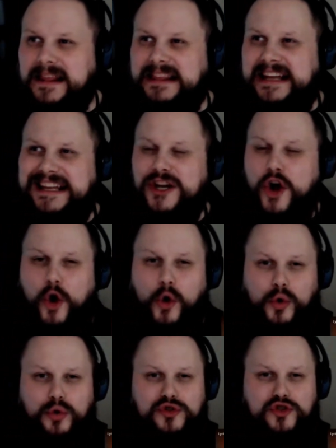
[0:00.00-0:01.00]
an
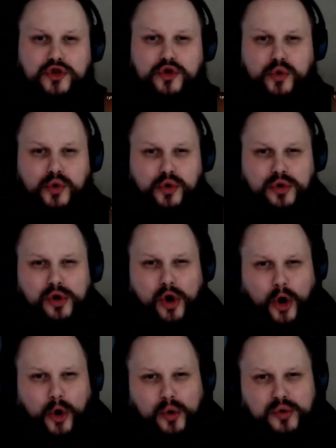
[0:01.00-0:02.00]
old school,
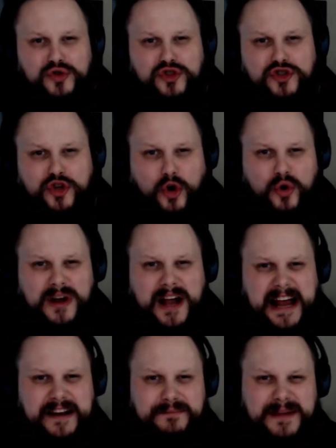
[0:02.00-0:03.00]
old soul
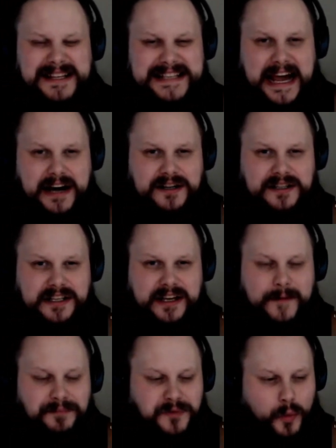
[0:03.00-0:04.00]
kind of mentality
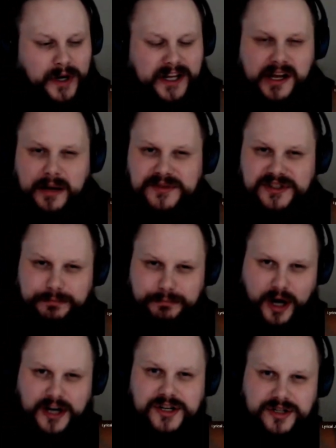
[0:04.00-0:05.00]
when it comes to
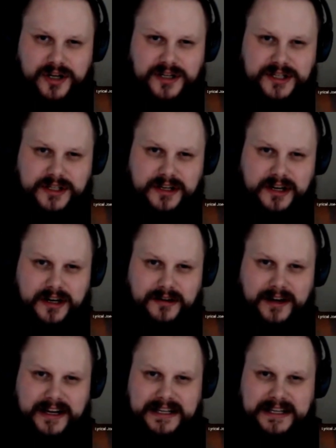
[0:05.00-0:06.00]
bar structure,
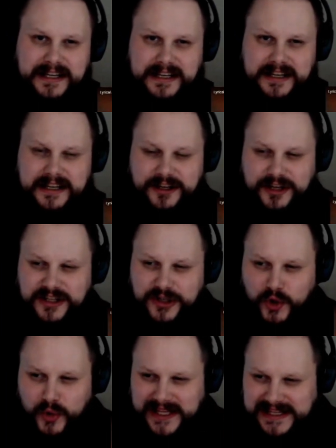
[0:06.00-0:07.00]
right?
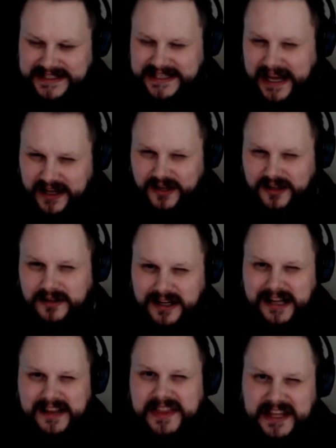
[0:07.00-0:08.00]
You can tell
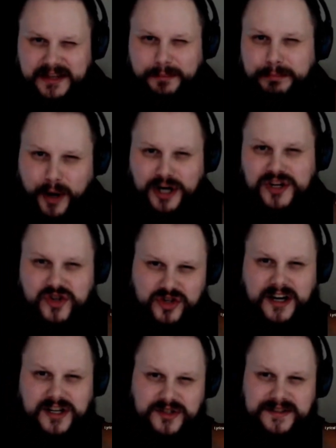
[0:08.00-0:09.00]
that the bar
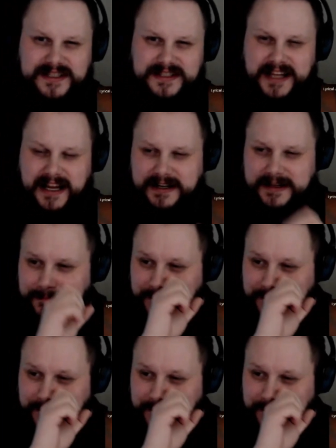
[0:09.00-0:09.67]
structure is dated,